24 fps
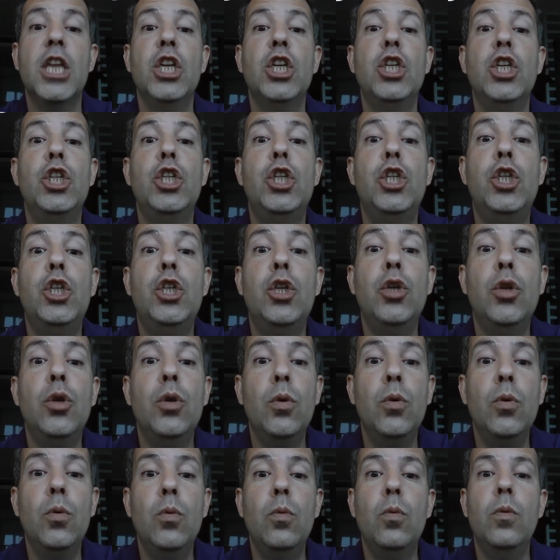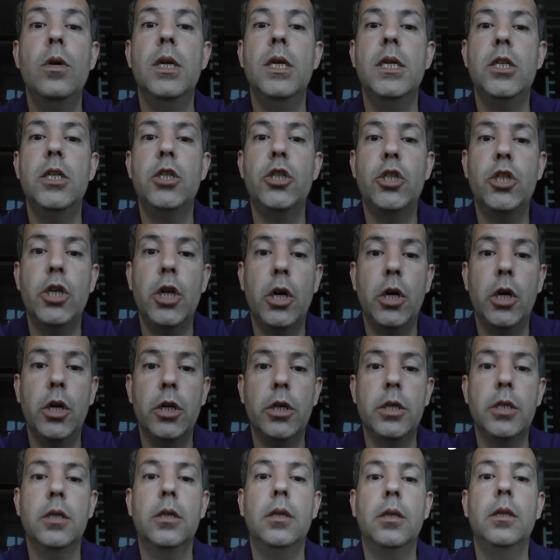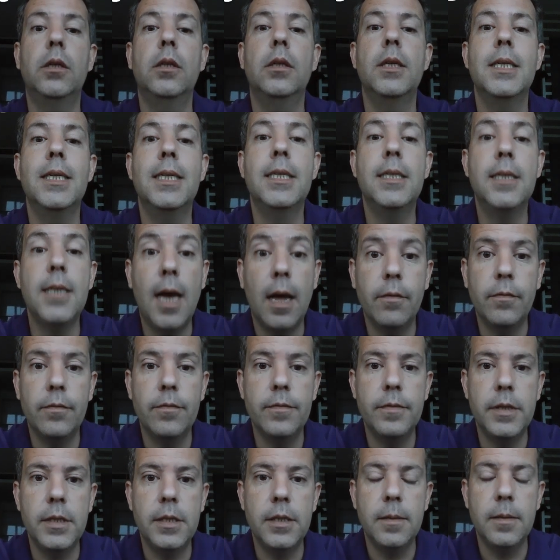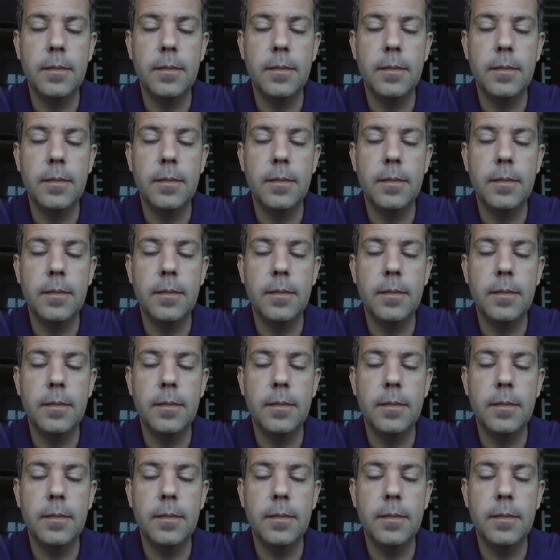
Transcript: 2 turtle doves.